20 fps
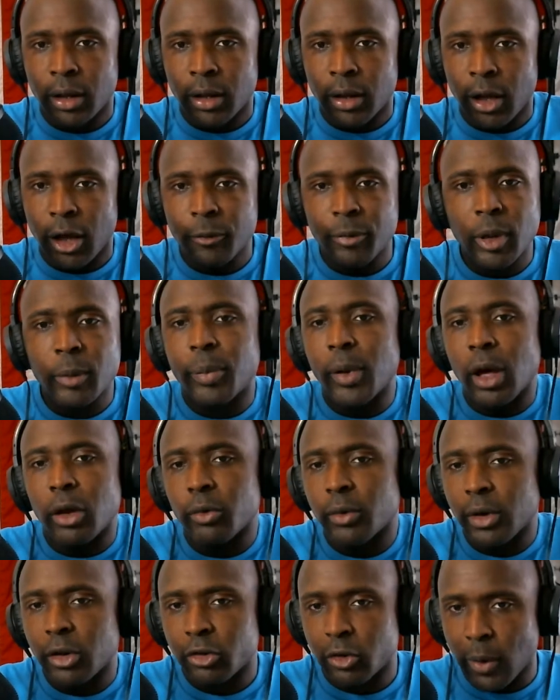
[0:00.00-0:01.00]
I've been
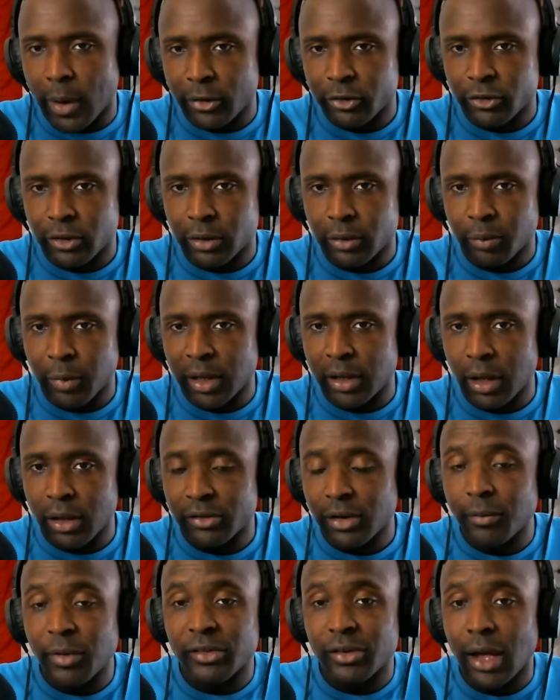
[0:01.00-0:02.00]
pondering this question because
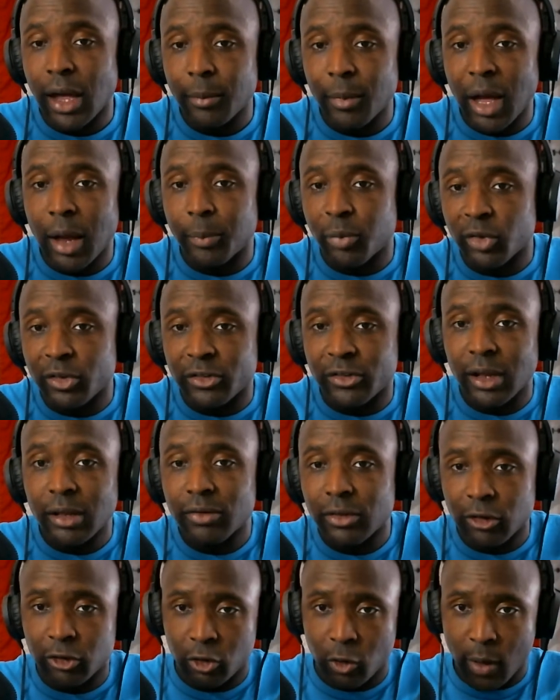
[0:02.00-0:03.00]
every time I present
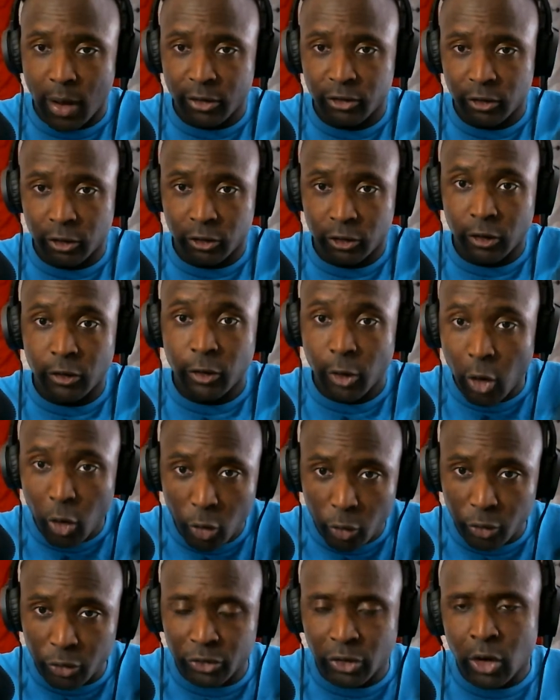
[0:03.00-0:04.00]
this question to
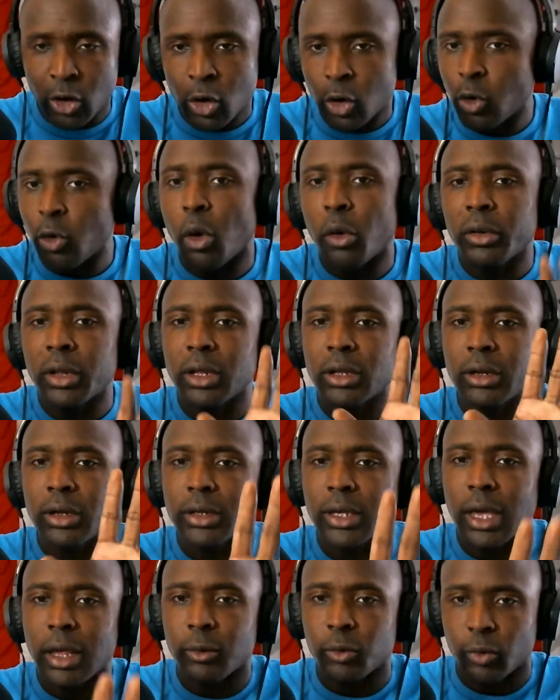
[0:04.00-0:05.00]
those who only look
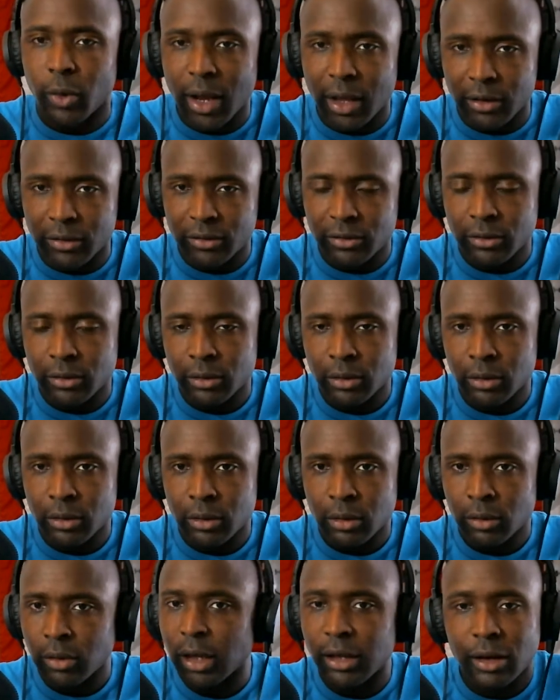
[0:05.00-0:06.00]
at race,
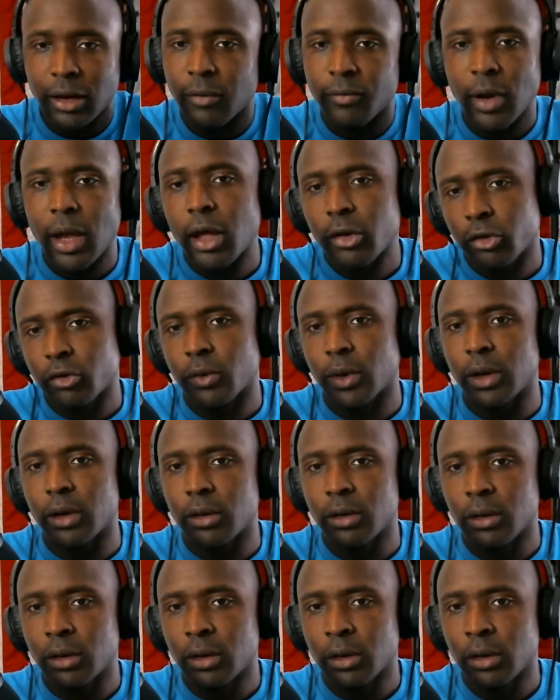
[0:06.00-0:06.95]
they can never answer it.